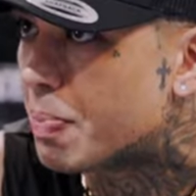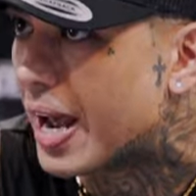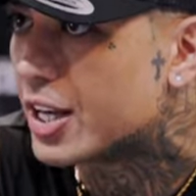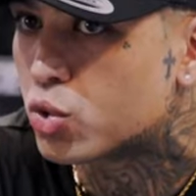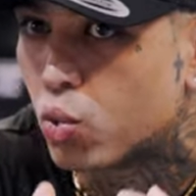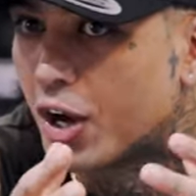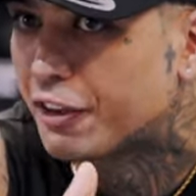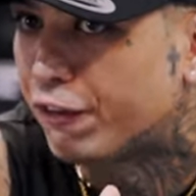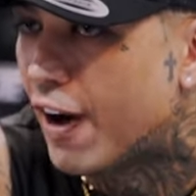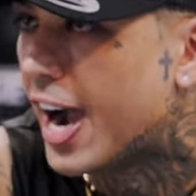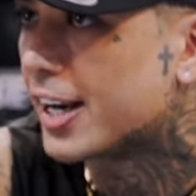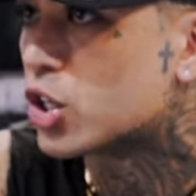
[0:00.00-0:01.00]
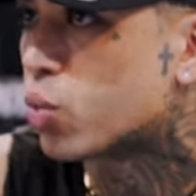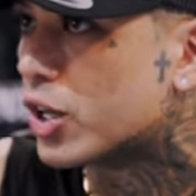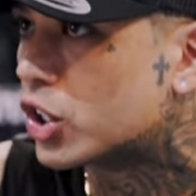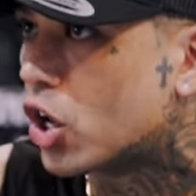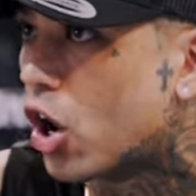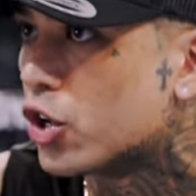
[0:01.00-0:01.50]
space with fighters,
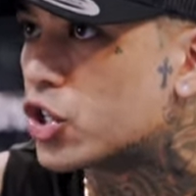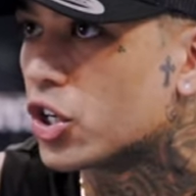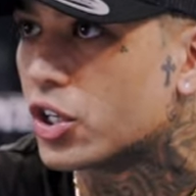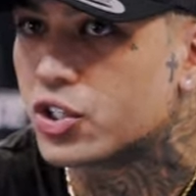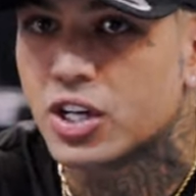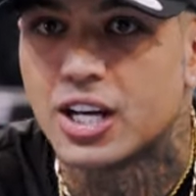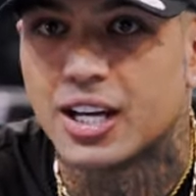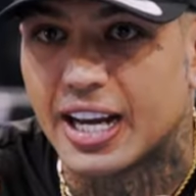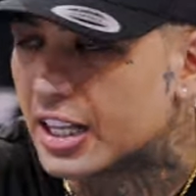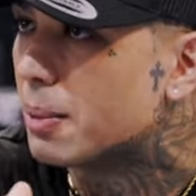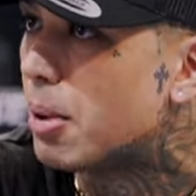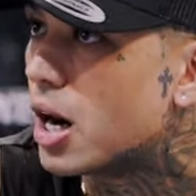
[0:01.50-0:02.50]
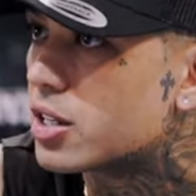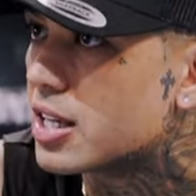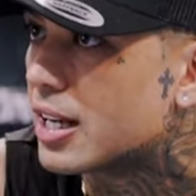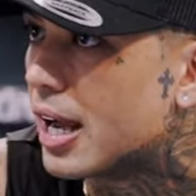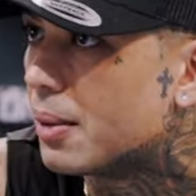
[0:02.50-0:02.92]
with coaches, in the boxing